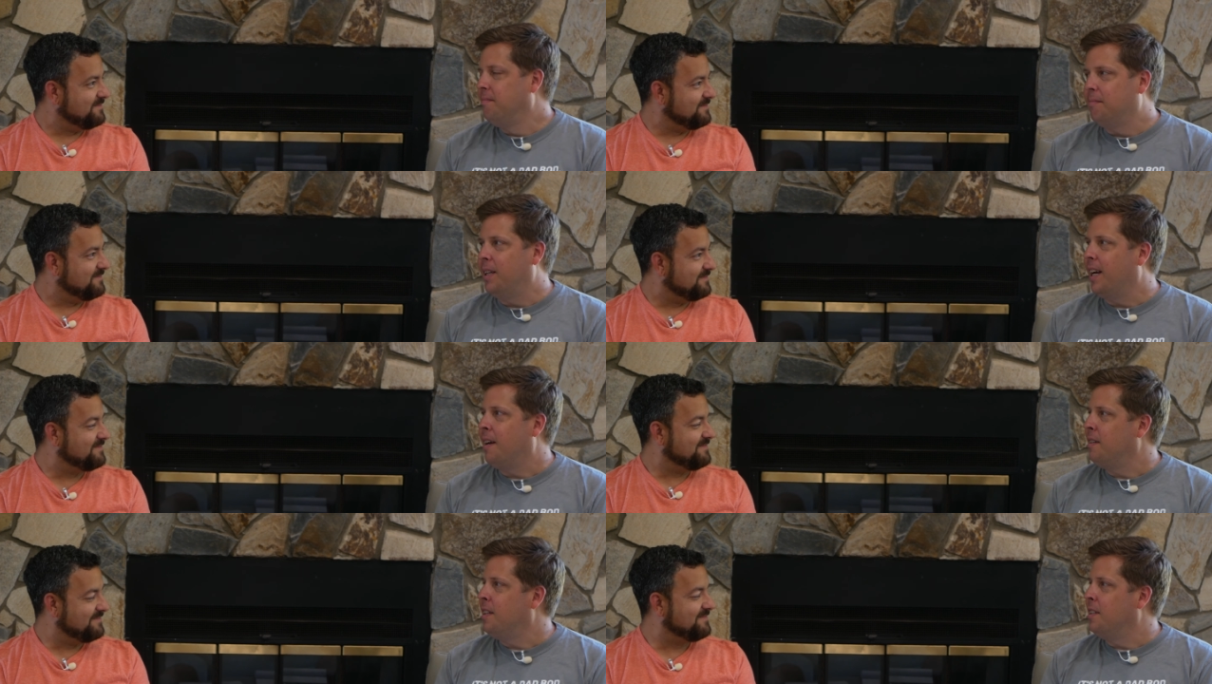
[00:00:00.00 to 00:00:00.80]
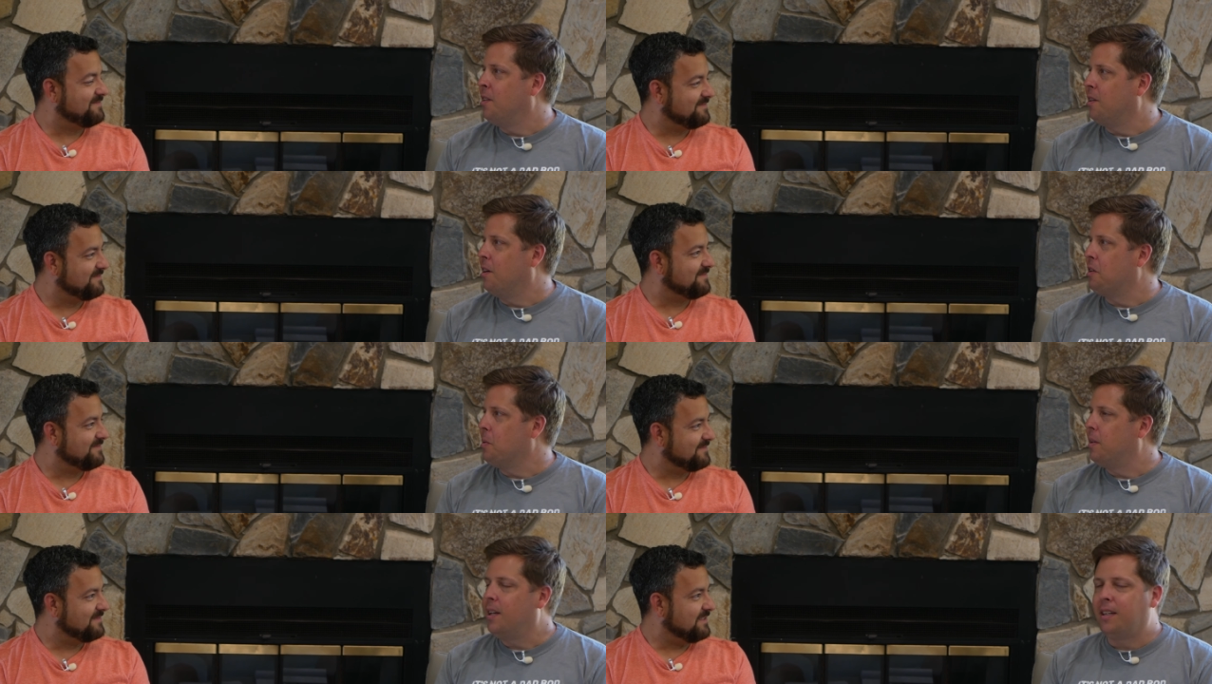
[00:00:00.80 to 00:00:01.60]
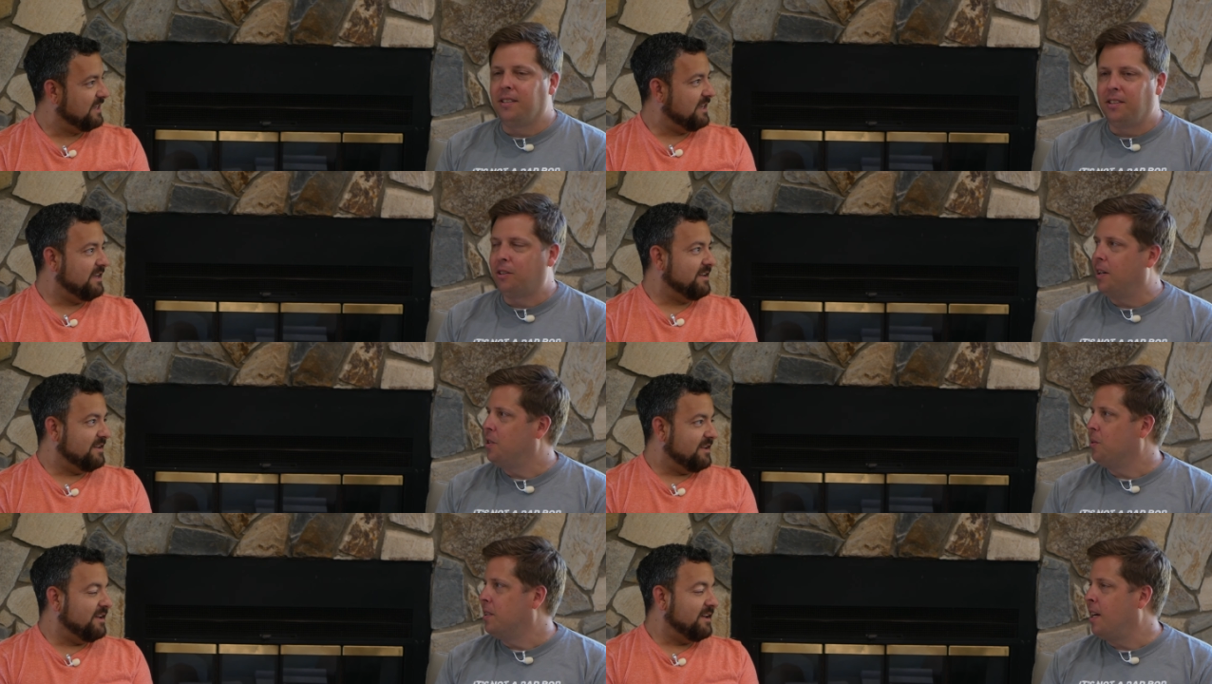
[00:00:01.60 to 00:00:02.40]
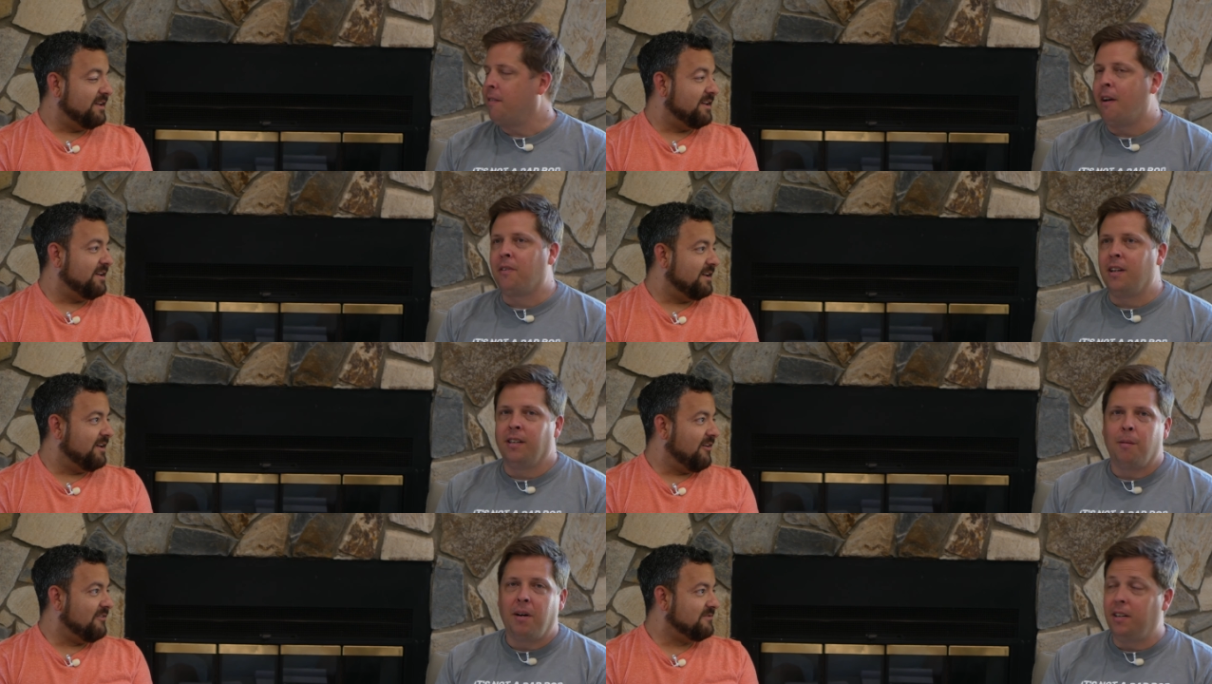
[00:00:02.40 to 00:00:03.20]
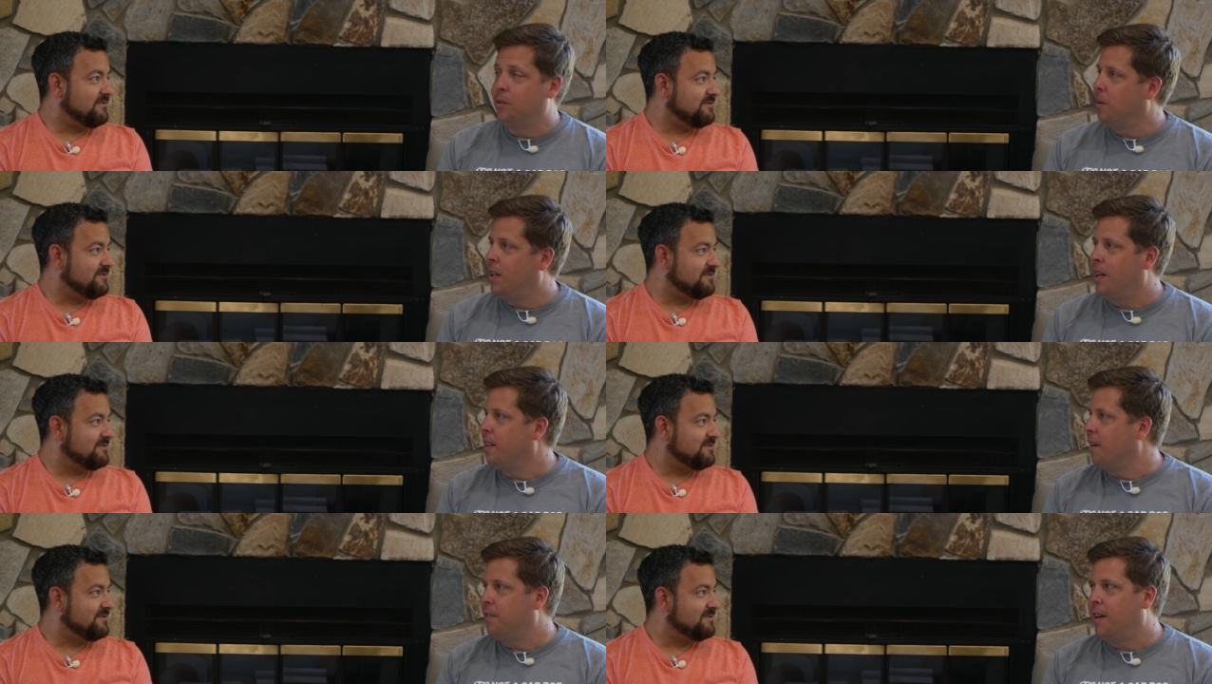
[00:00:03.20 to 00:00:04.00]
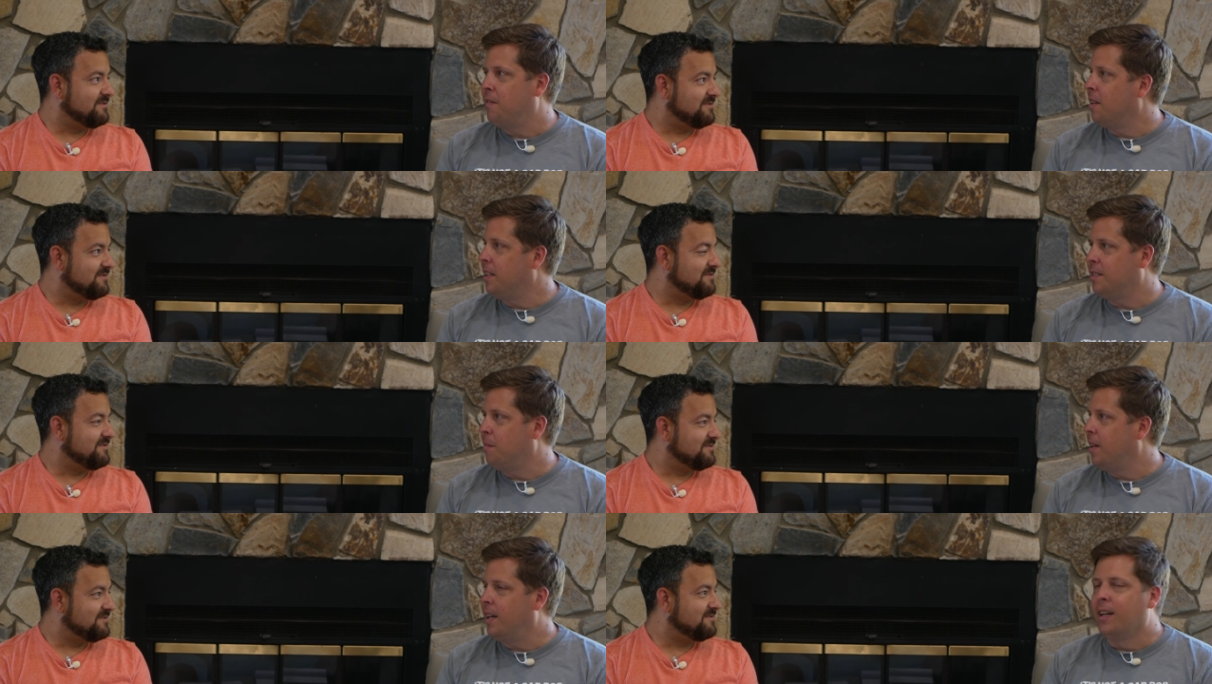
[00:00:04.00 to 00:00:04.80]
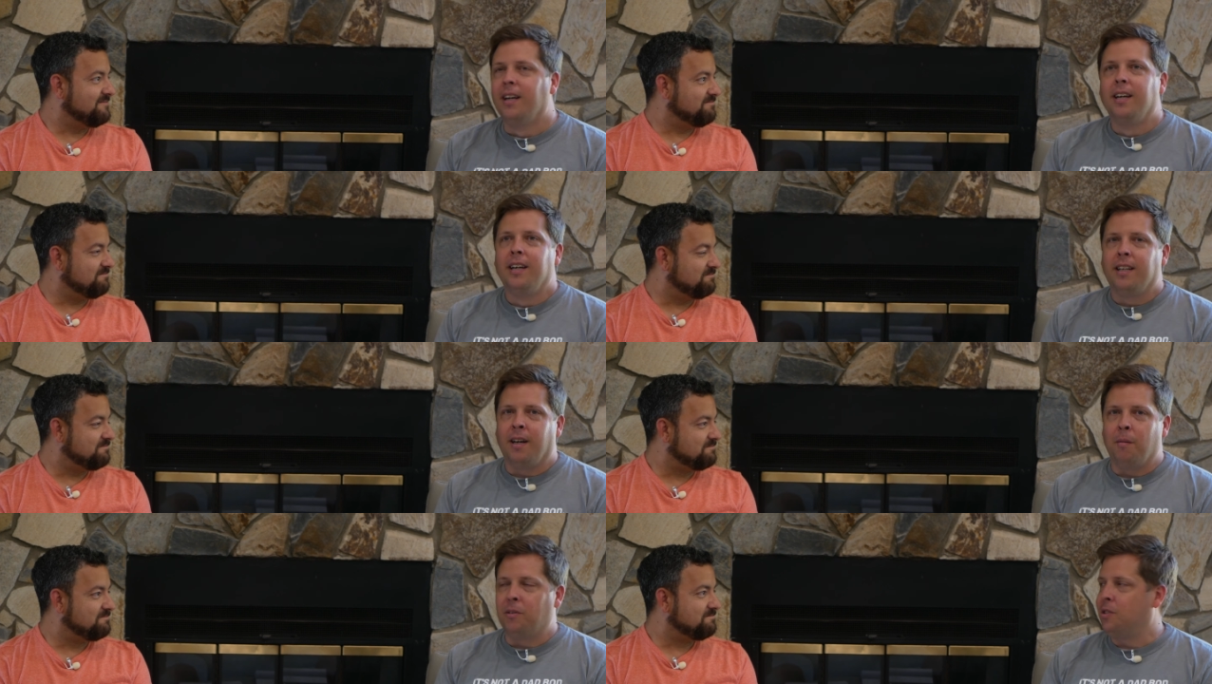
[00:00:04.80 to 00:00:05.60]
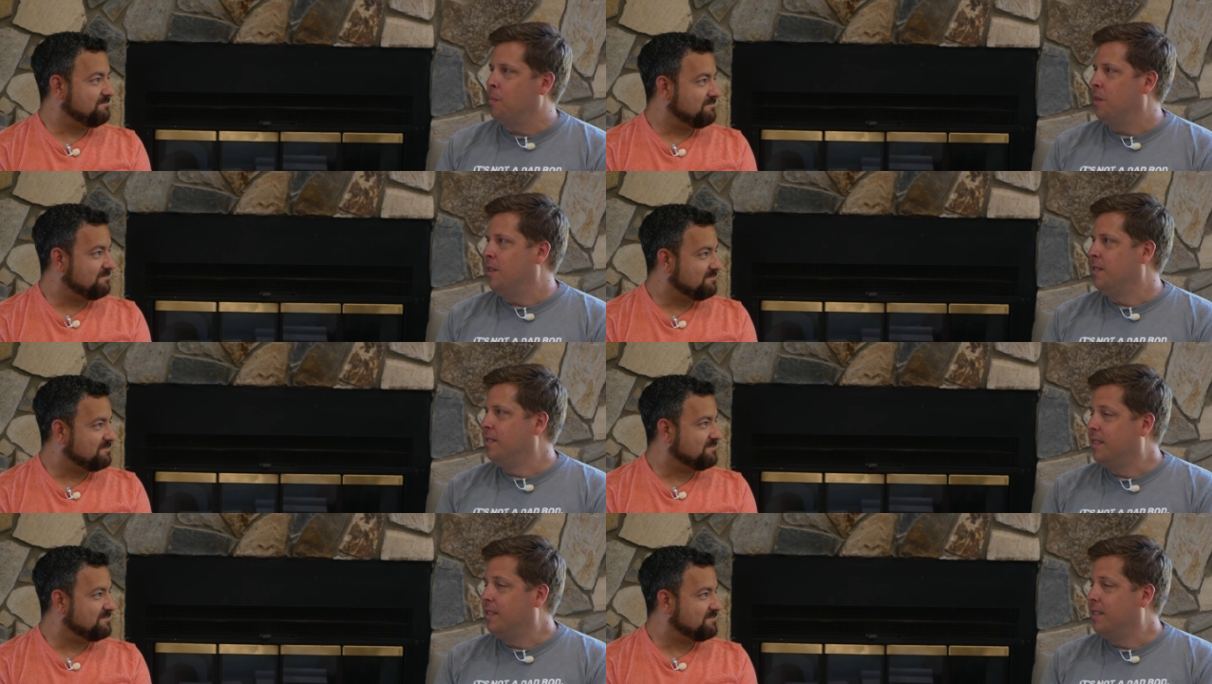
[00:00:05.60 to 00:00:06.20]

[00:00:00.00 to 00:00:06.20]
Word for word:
Speaker 1: but yeah, it's hard to argue with that because it's a great choice. I, have got it on mine as well. I'd love to have an Elise someday. Mm-hmm. Um, there's someone